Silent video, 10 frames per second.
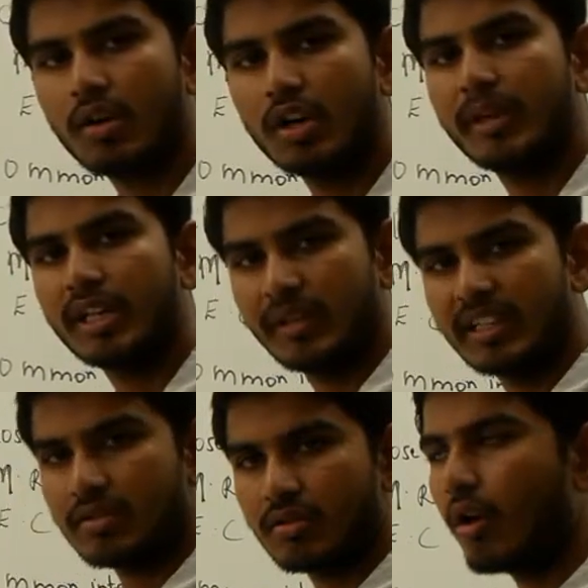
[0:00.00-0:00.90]
or
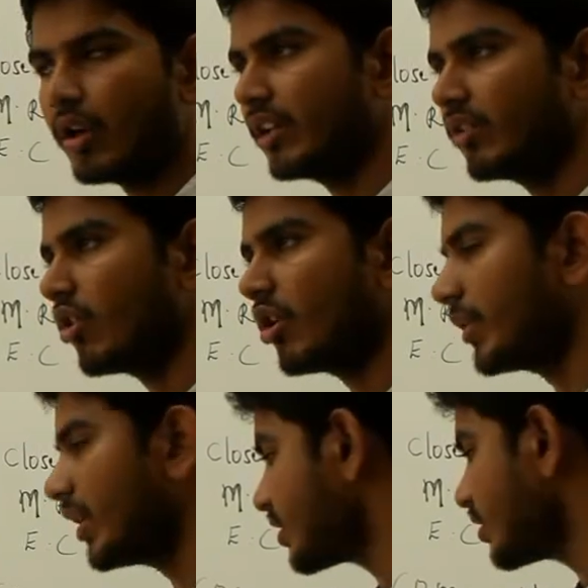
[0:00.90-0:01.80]
becoming strong in
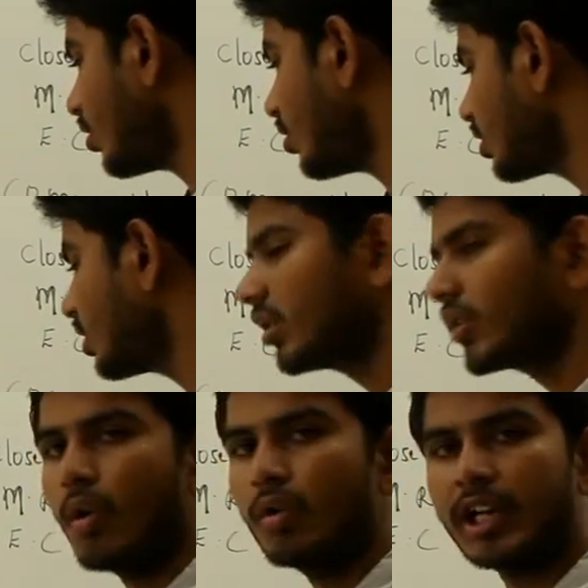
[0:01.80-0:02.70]
cooperation on
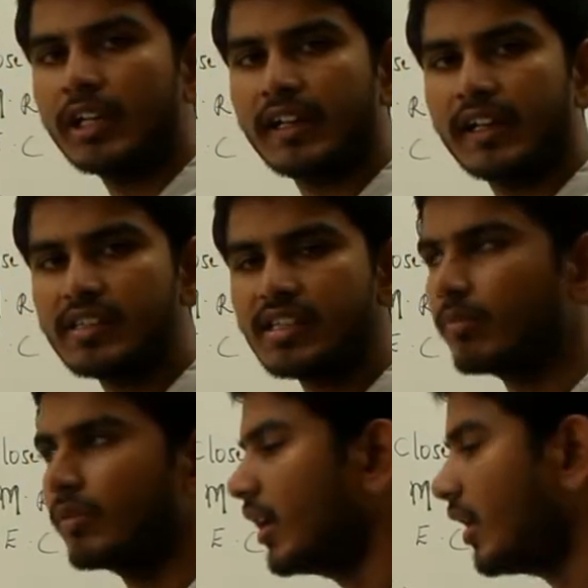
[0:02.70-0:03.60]
counter-terrorism,